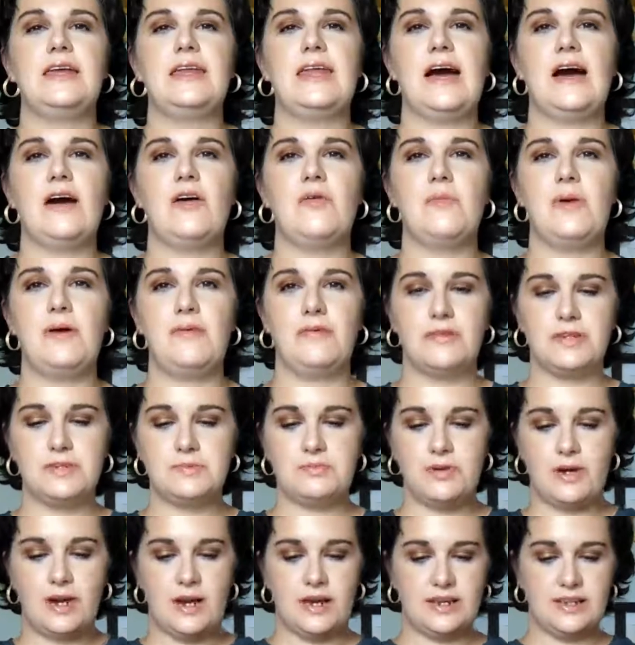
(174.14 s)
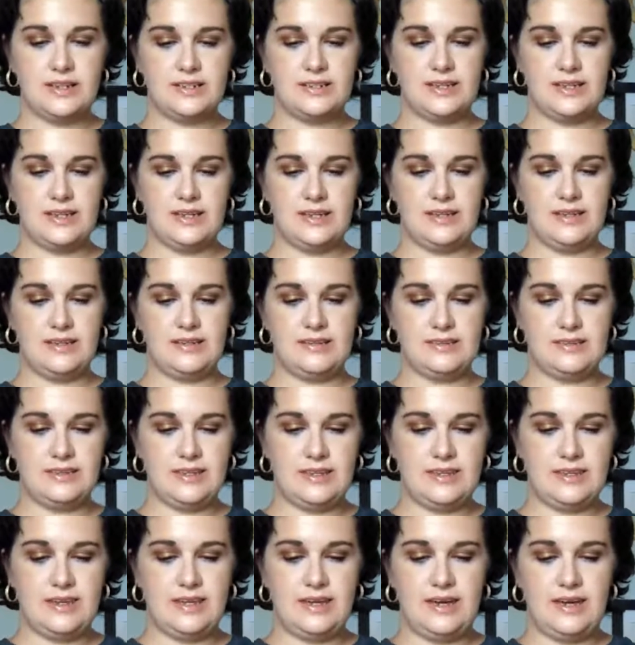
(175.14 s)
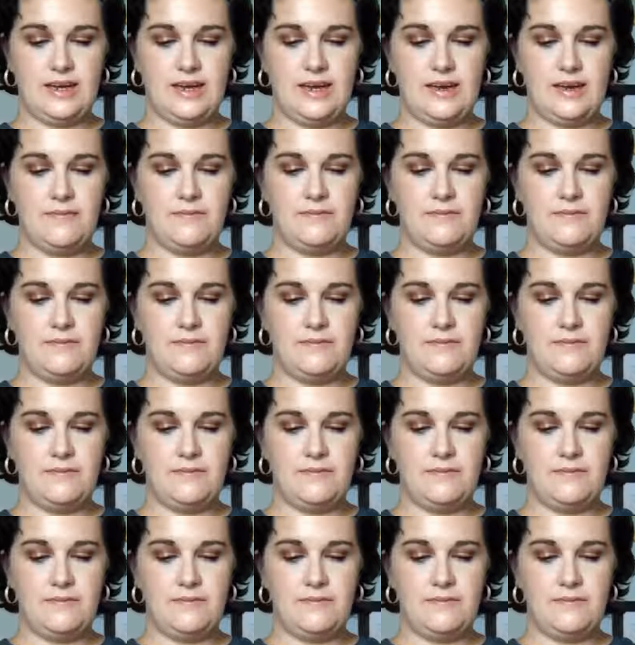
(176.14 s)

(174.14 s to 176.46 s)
Now my first product is the